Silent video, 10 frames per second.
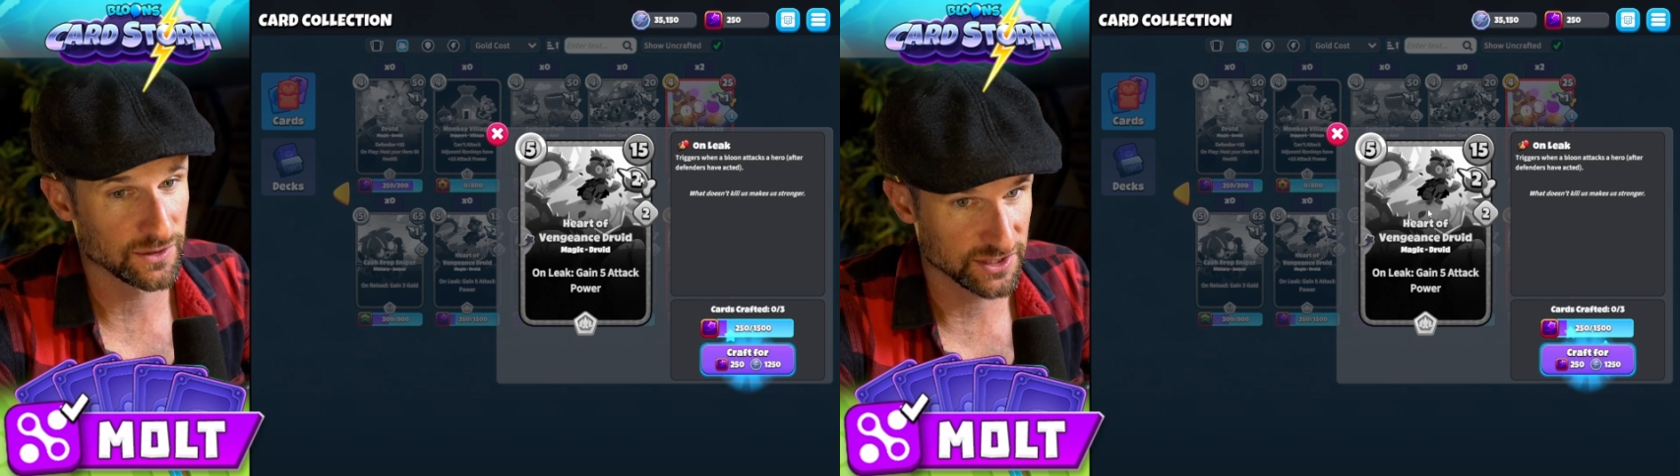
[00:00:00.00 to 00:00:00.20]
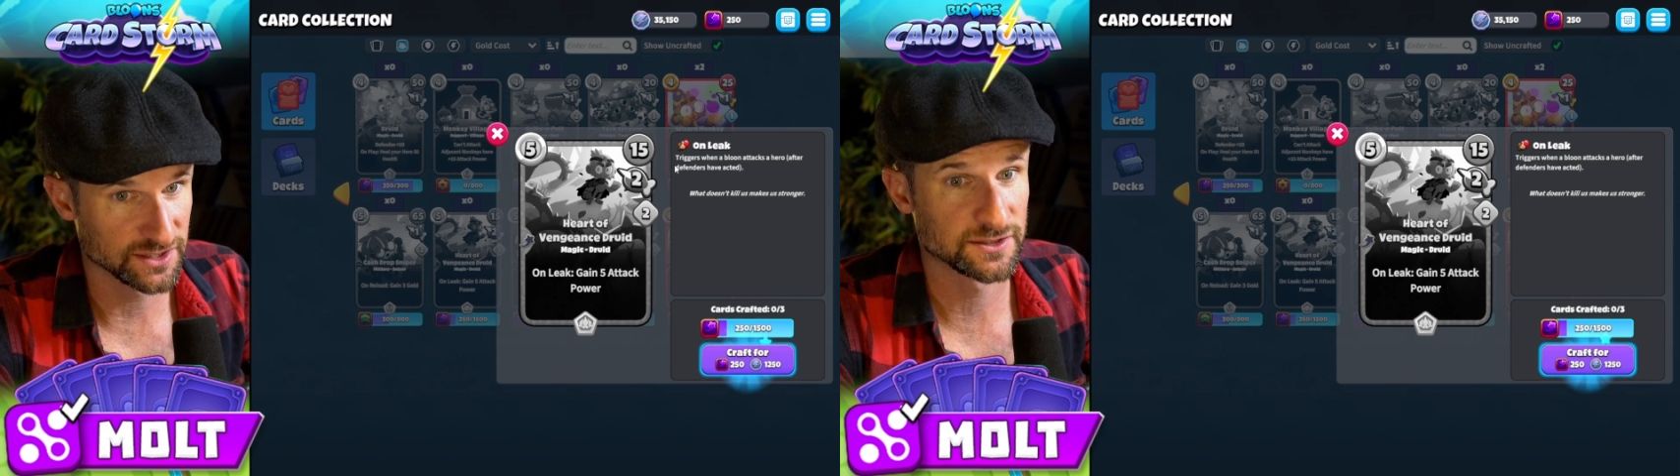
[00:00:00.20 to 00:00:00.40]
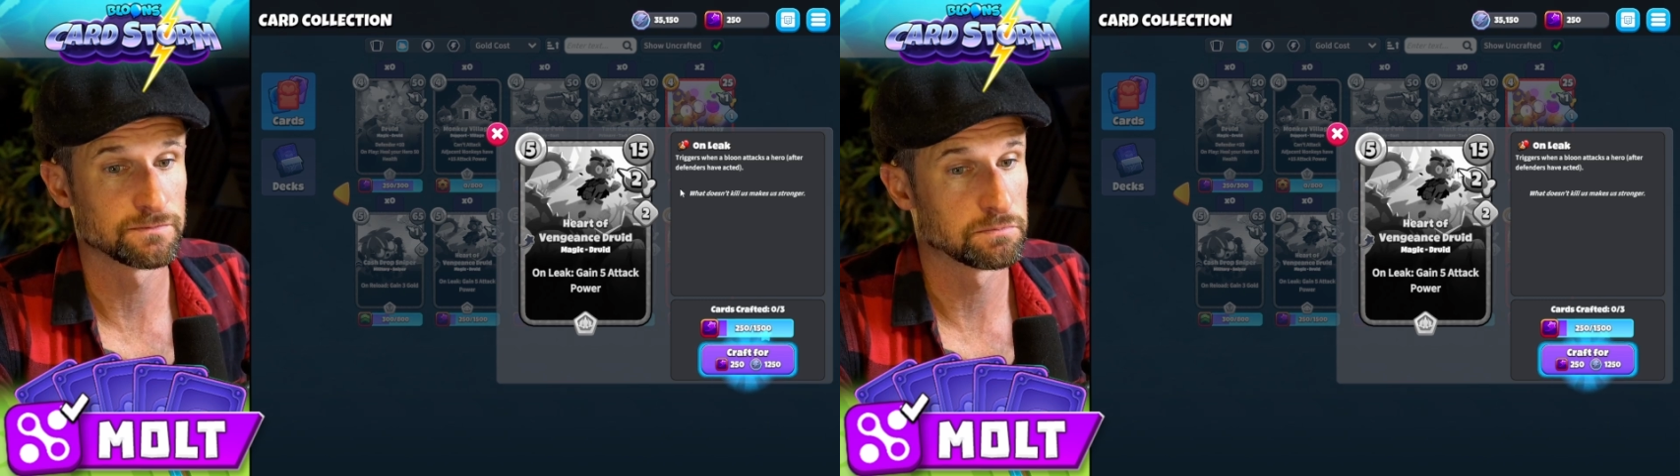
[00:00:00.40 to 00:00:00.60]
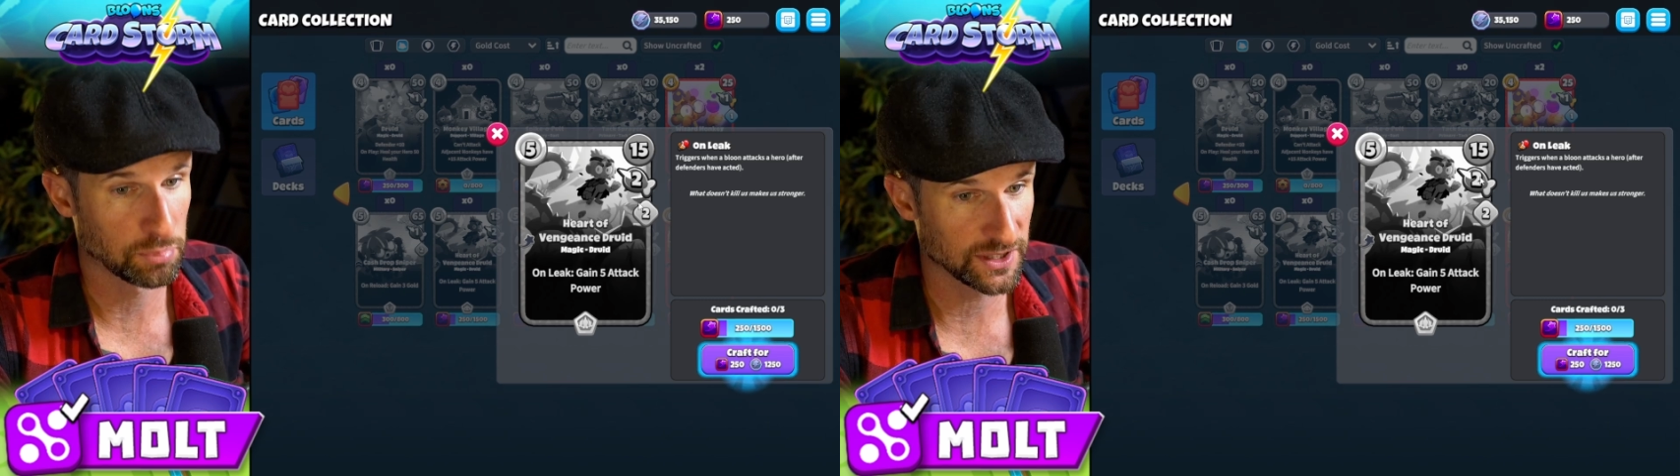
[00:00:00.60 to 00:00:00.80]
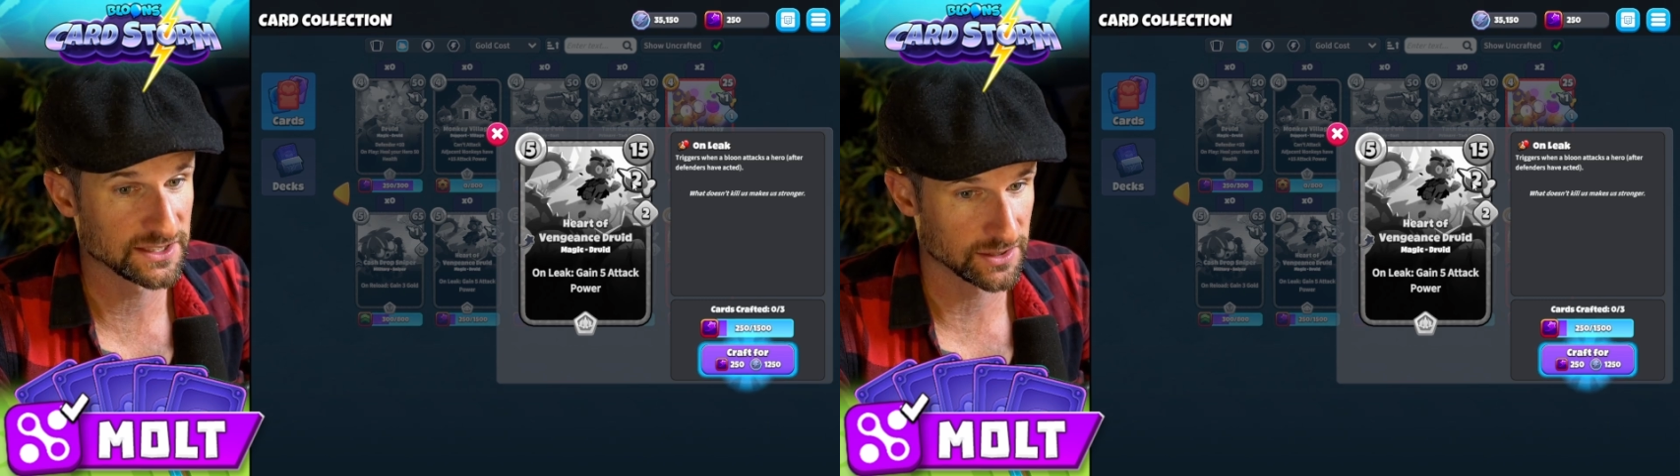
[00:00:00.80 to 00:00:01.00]
which is
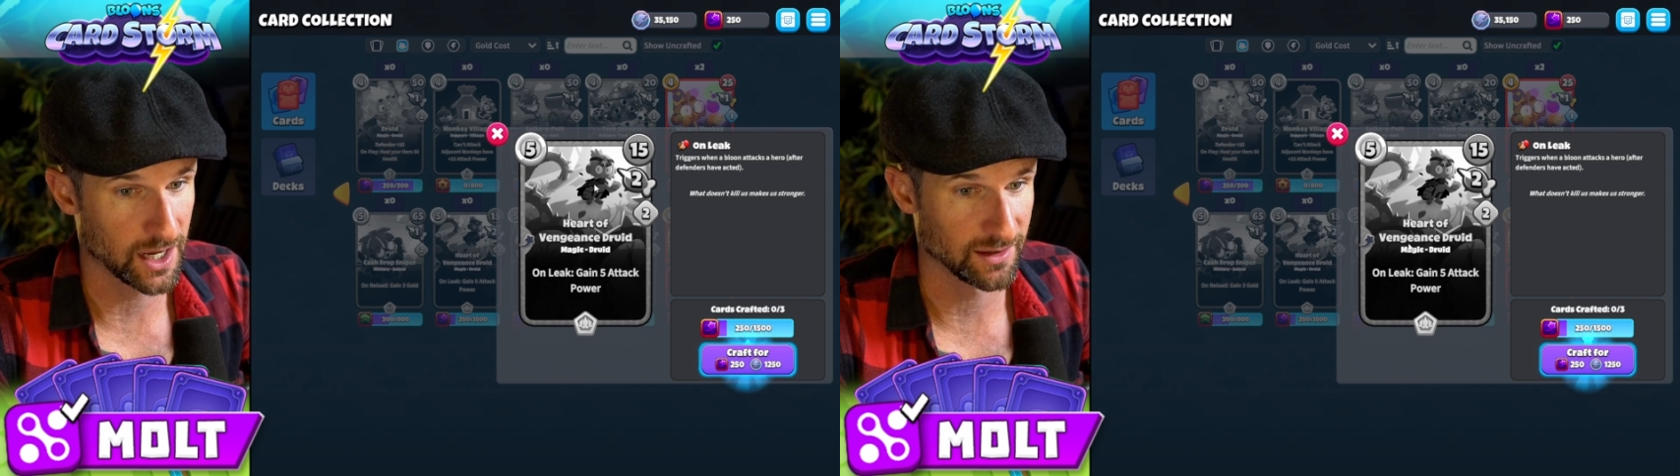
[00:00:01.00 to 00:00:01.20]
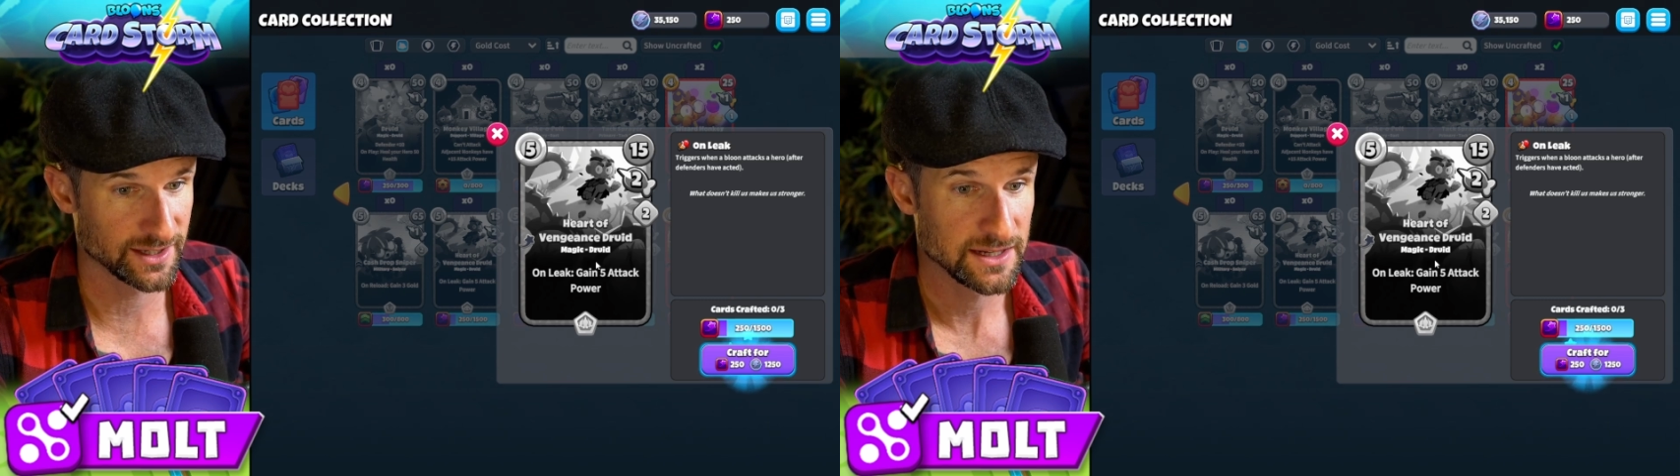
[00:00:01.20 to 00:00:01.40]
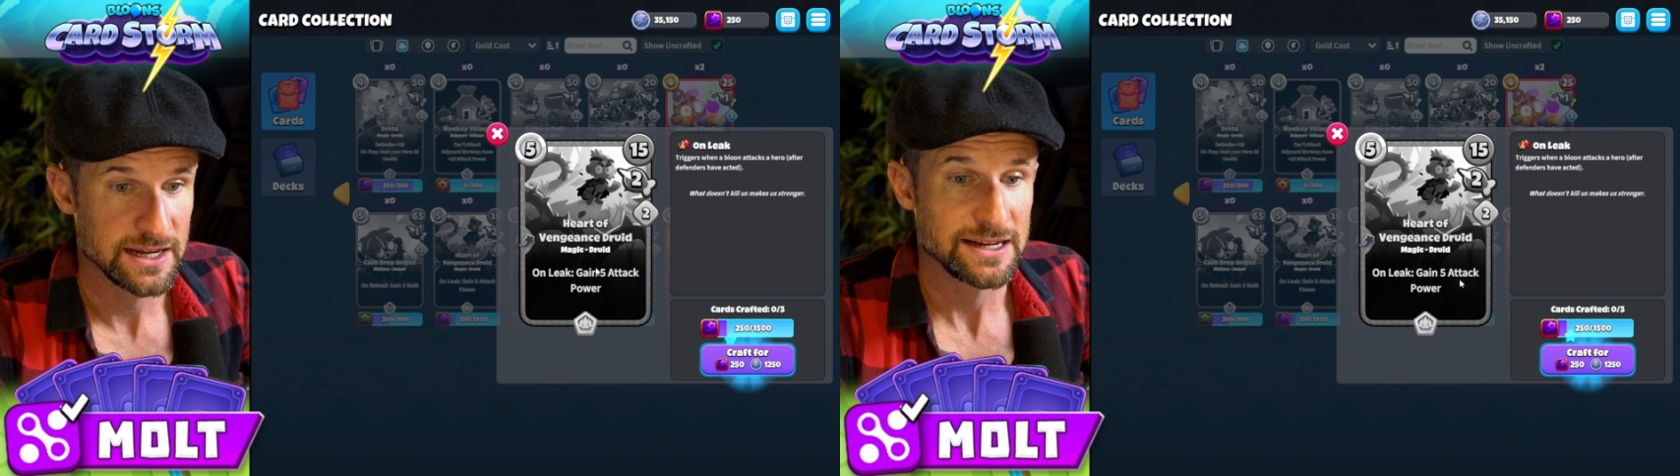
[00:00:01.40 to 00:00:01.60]
pretty solid.